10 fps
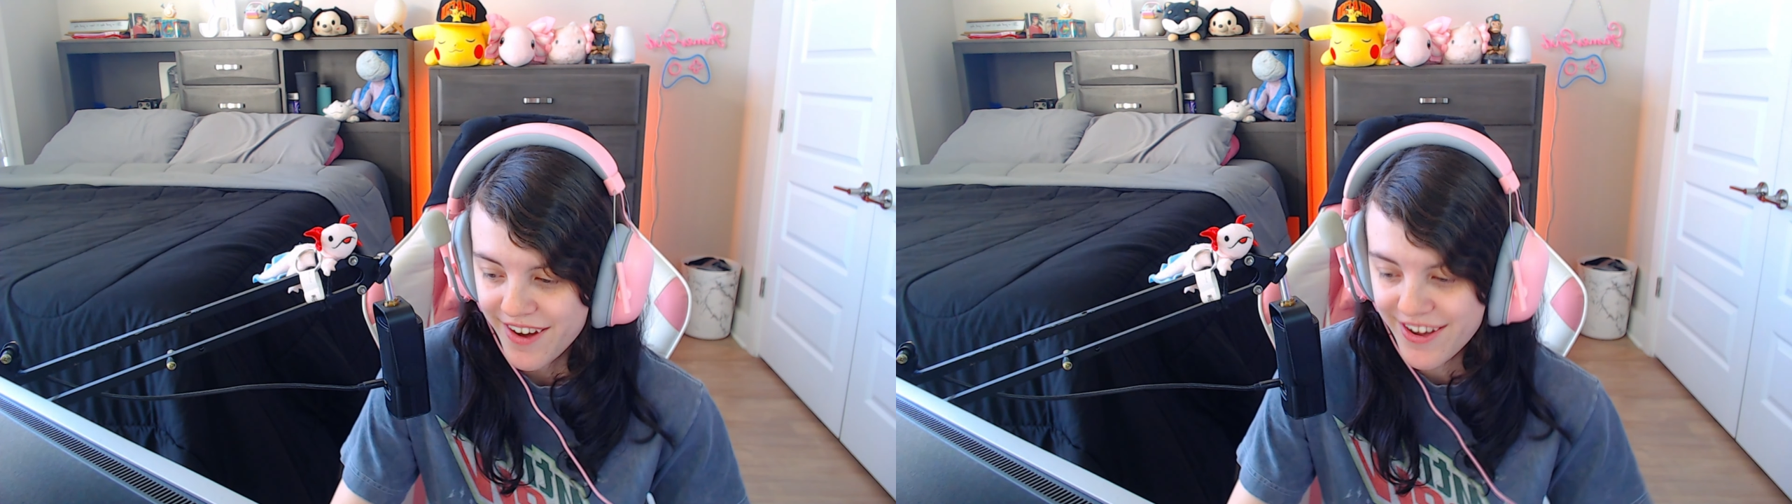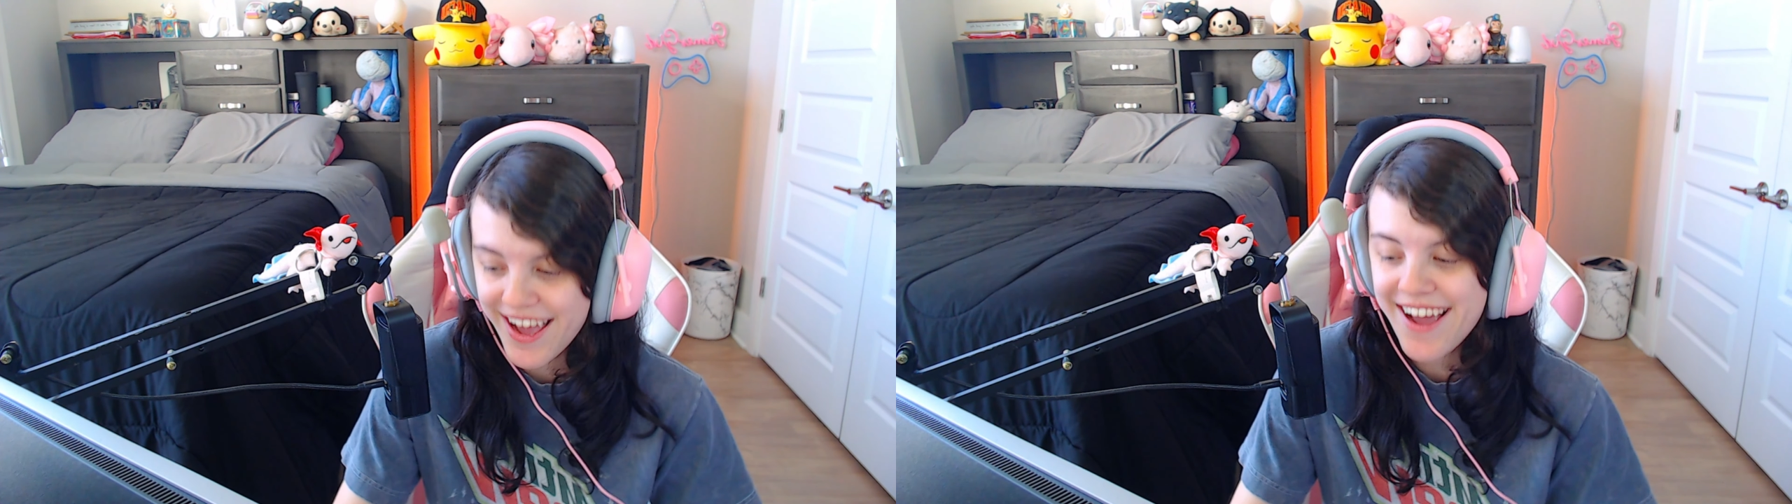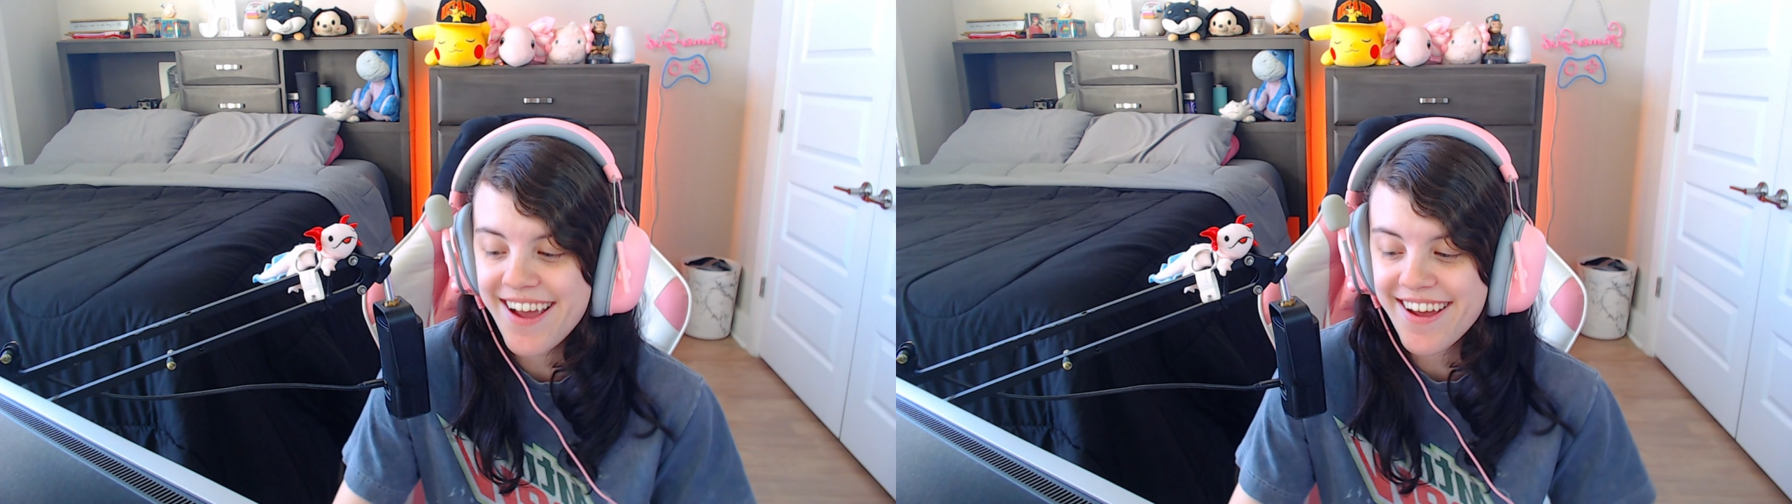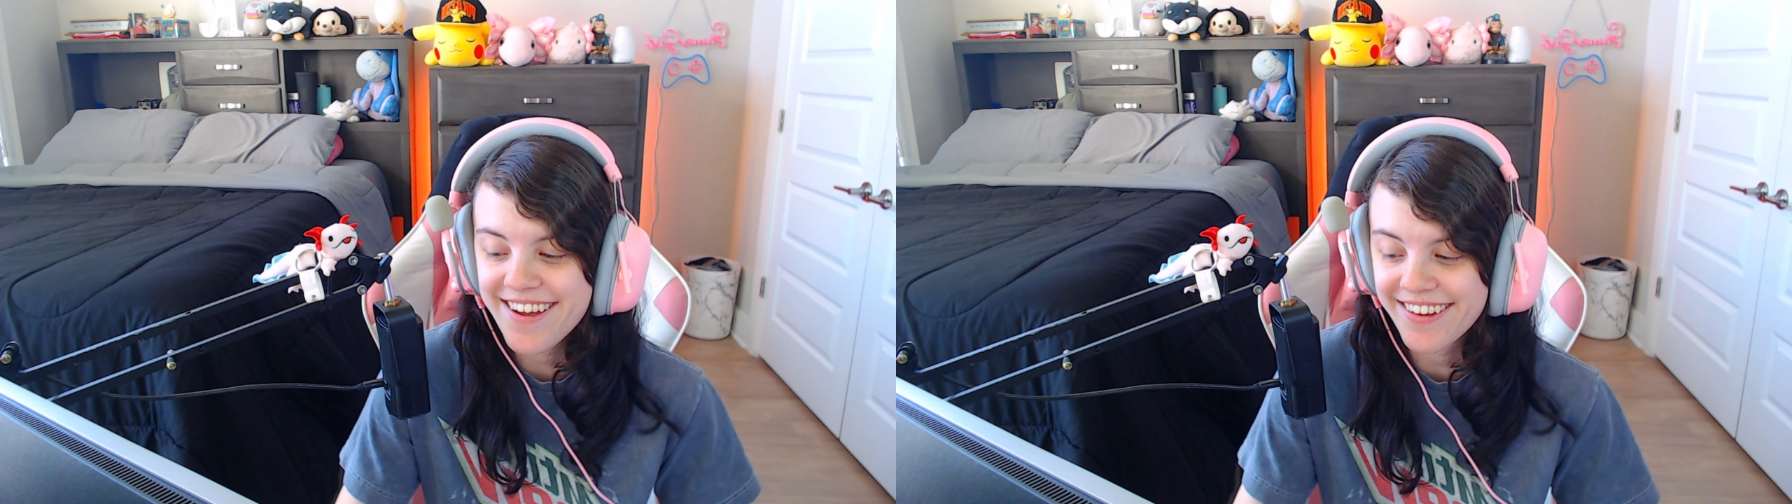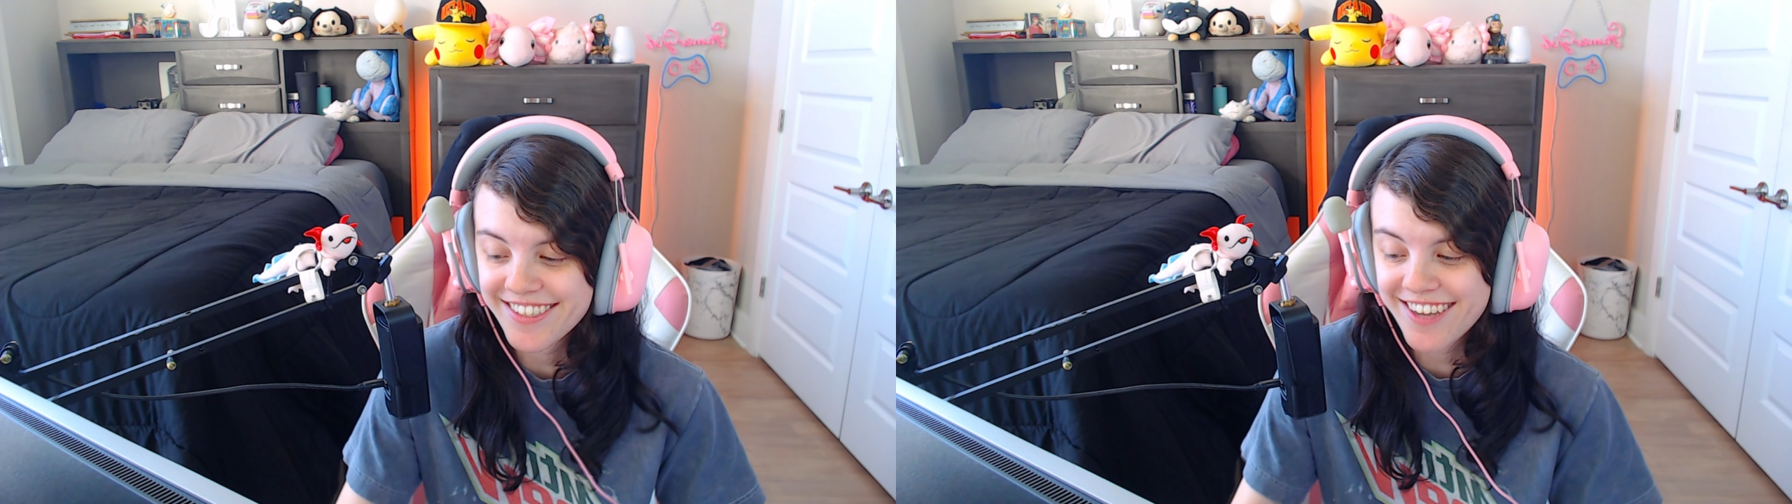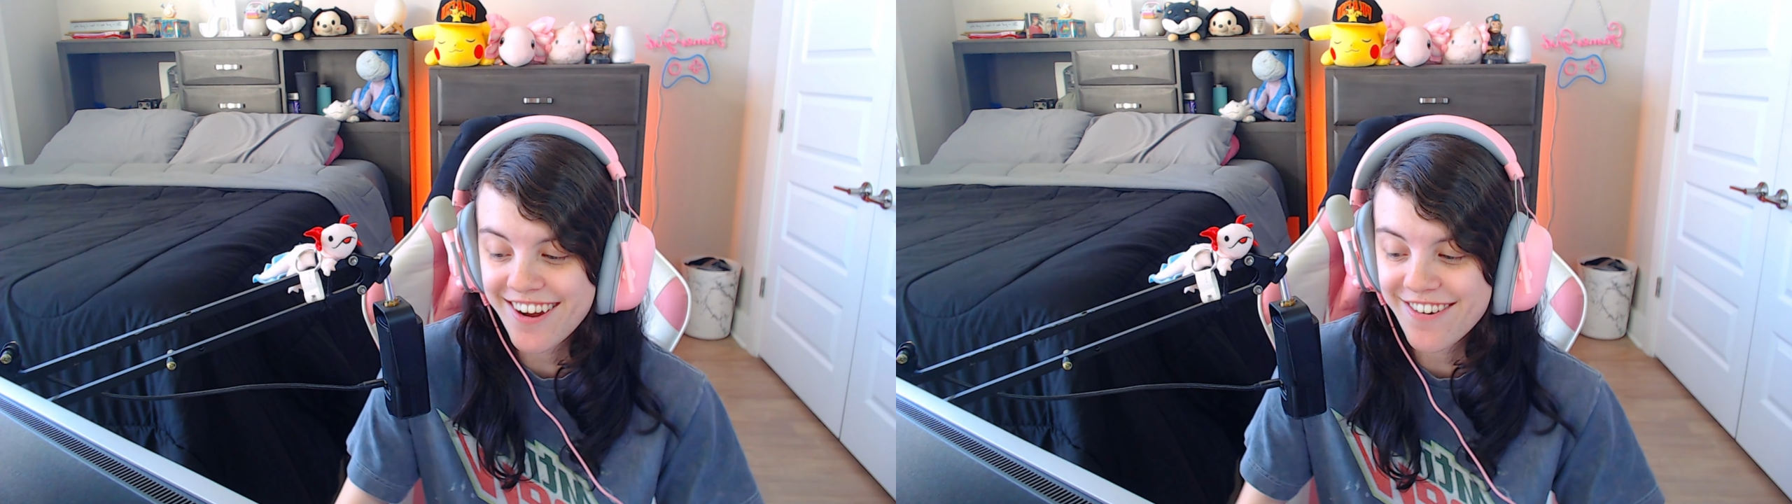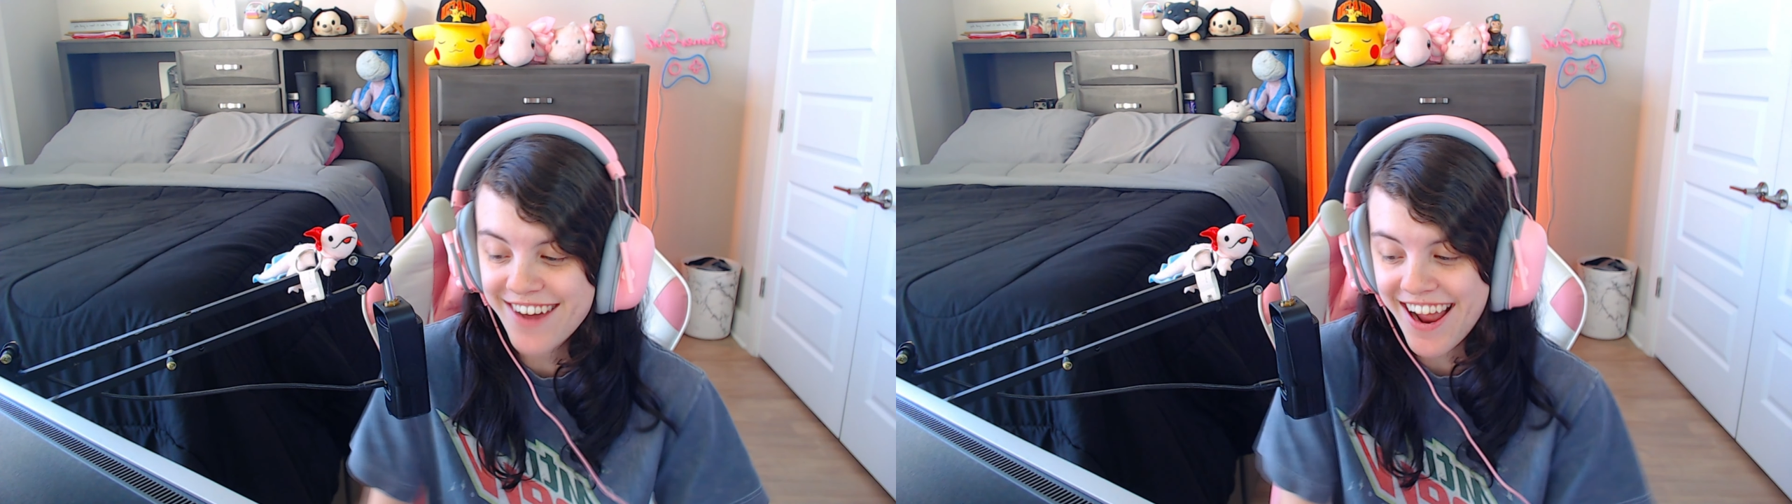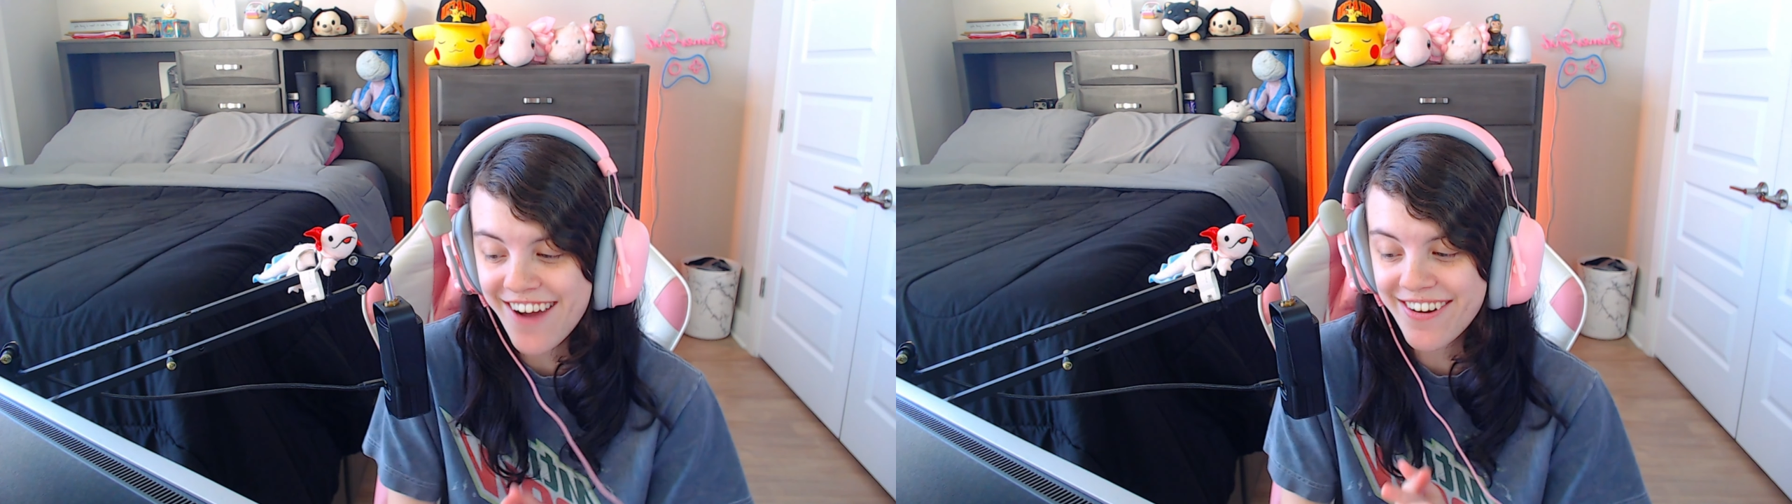Okay, so
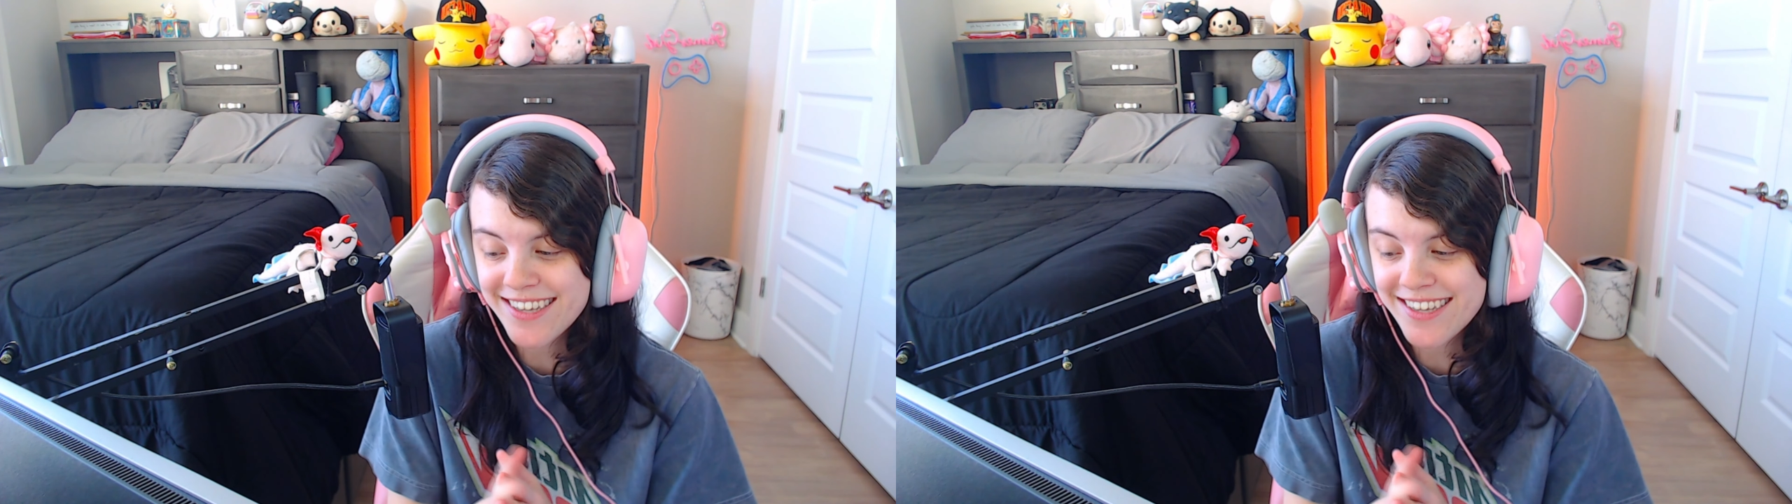now